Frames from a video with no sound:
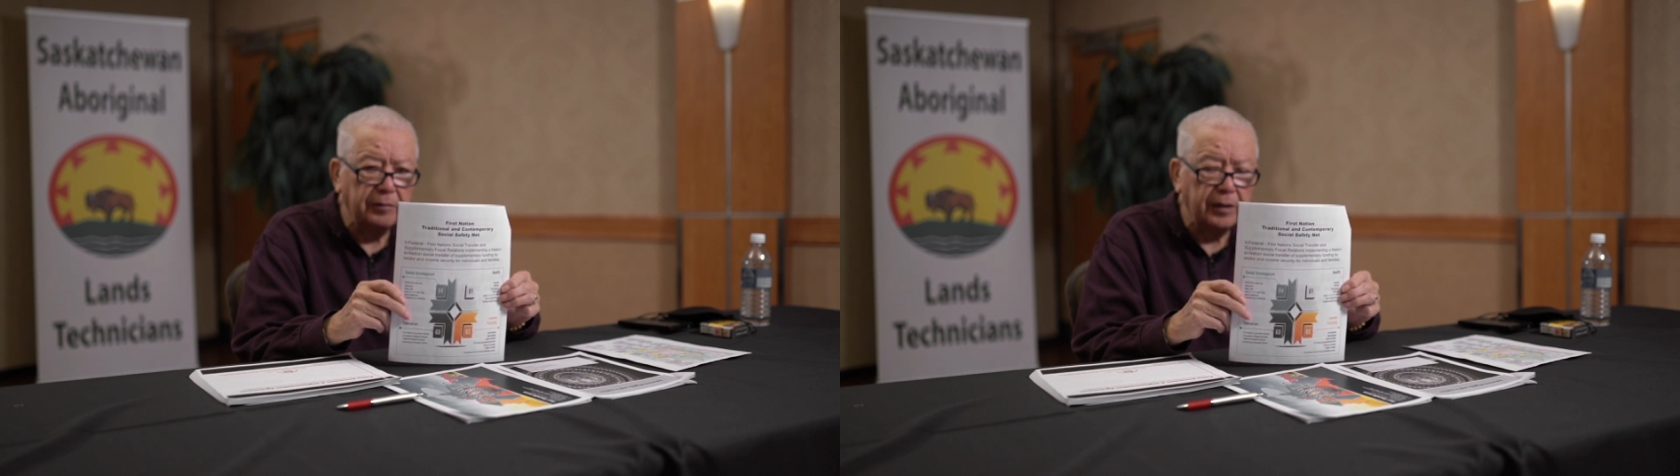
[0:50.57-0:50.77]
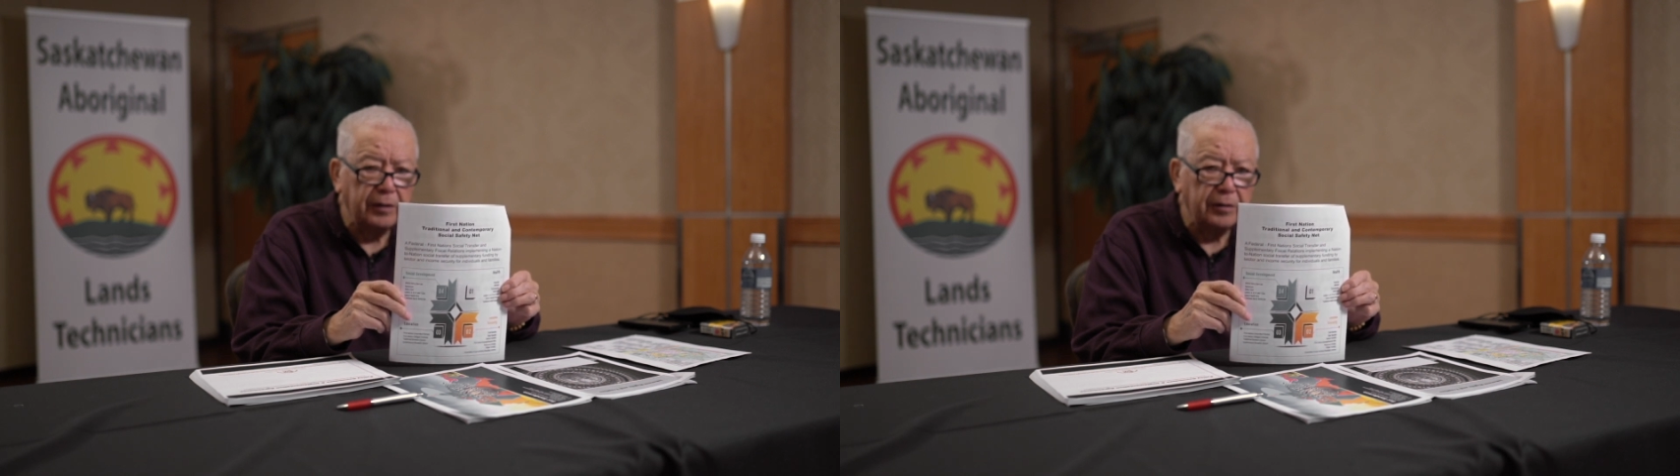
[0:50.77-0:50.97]

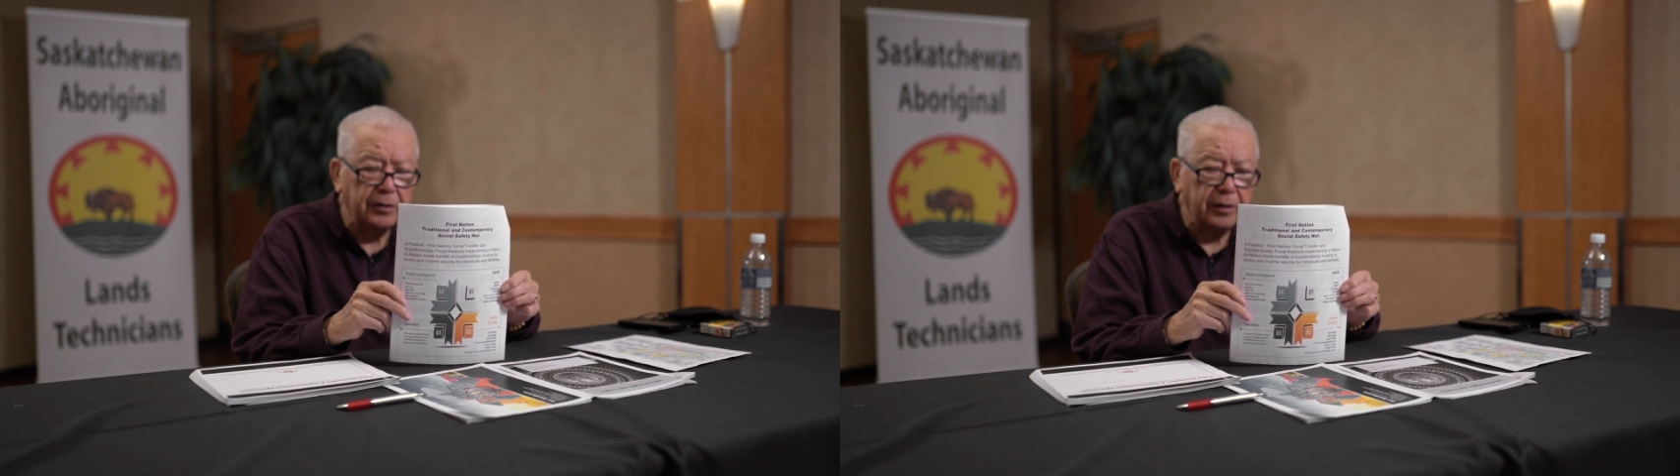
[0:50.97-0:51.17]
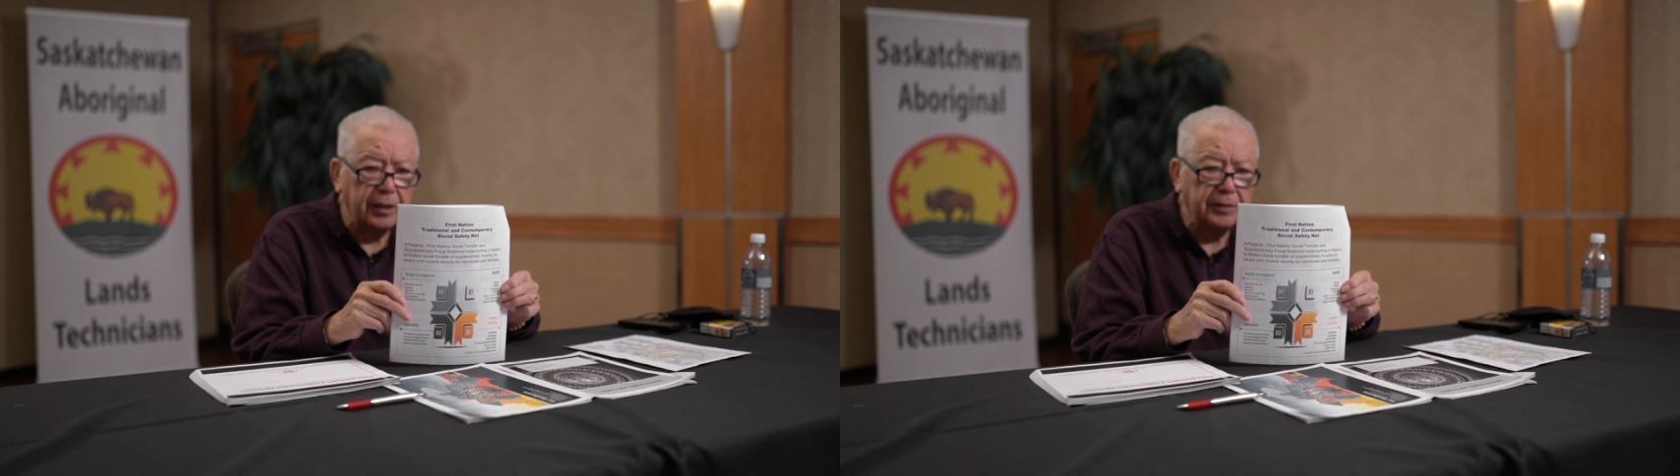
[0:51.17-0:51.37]
federal
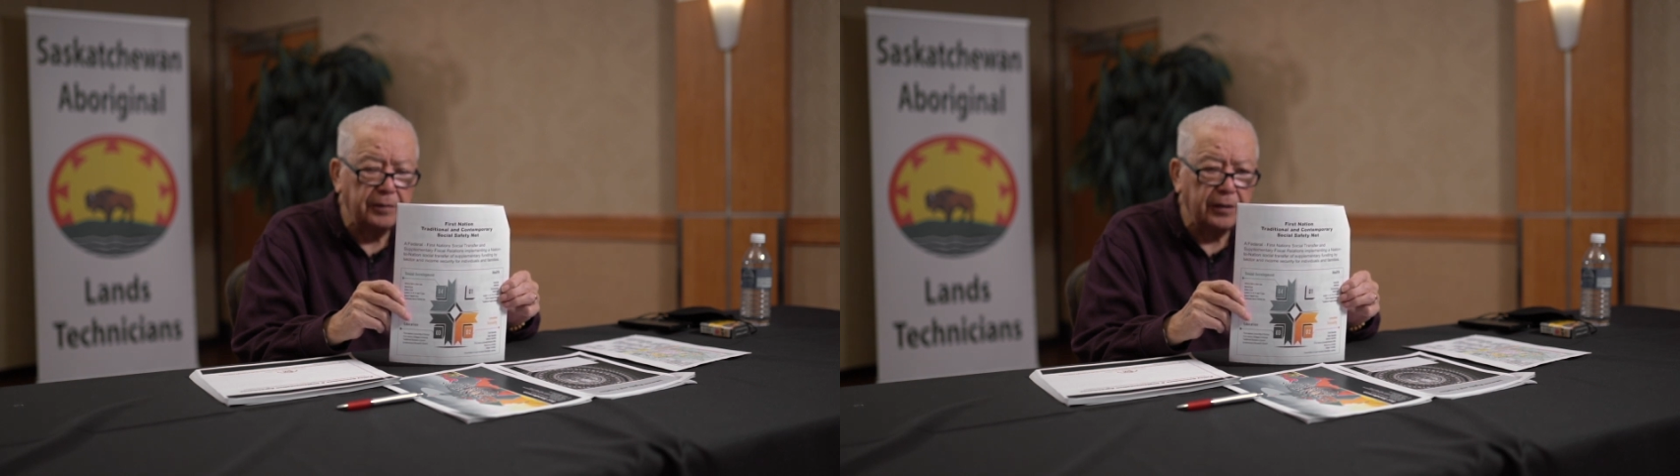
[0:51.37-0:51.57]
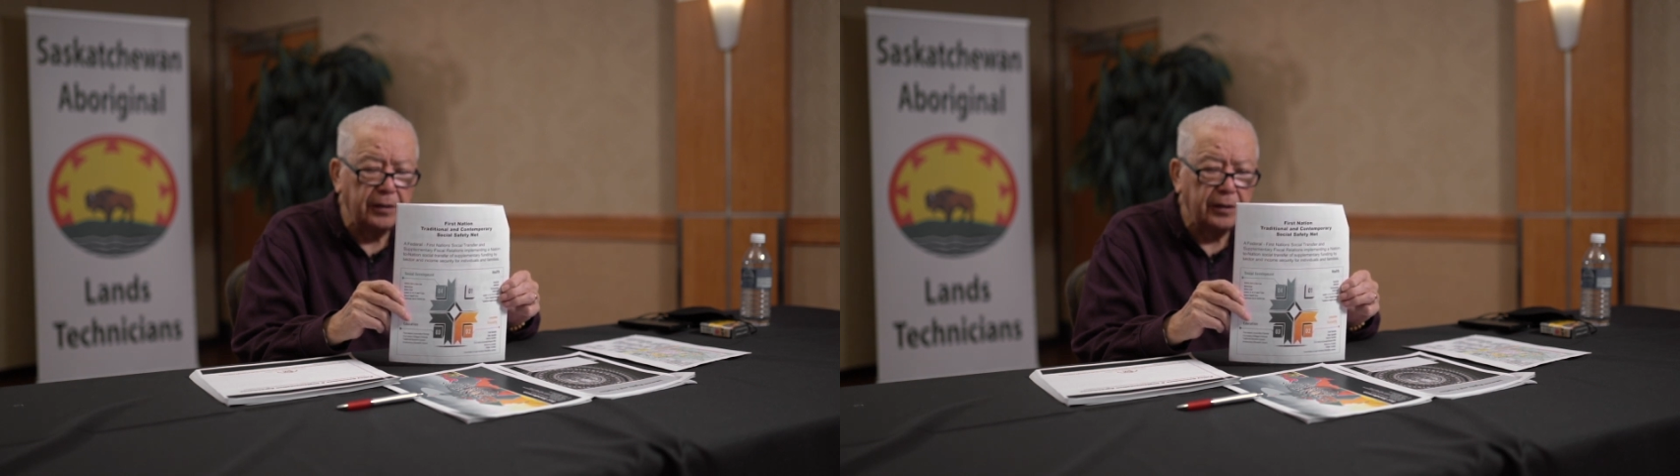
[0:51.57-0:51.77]

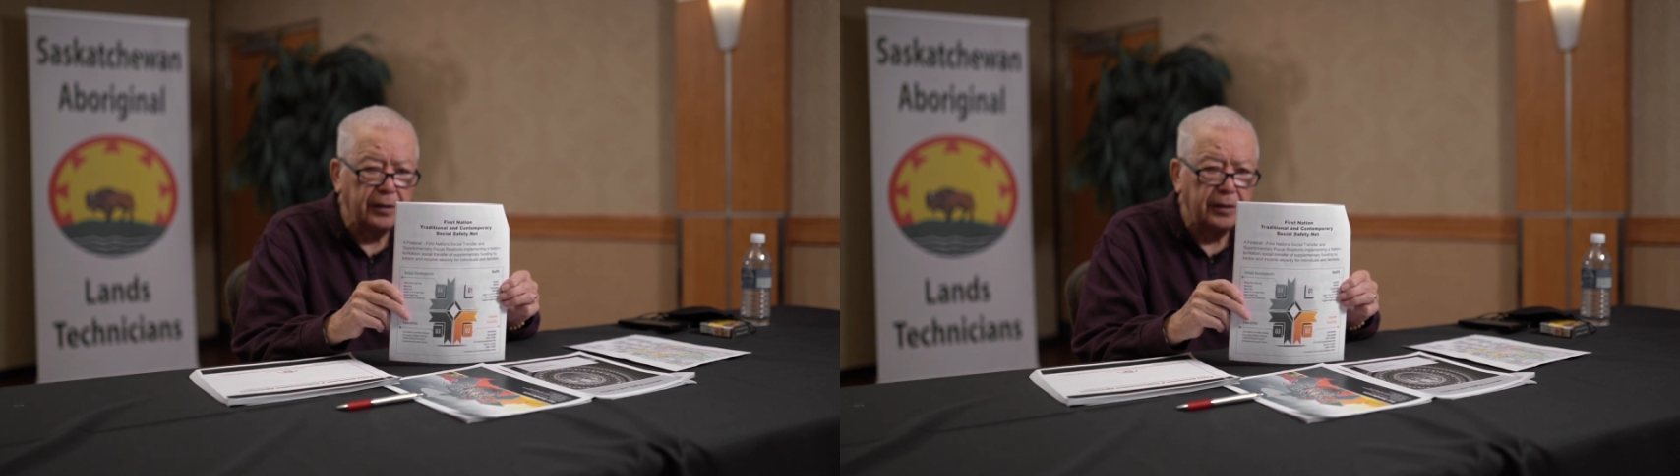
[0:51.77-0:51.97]
transfer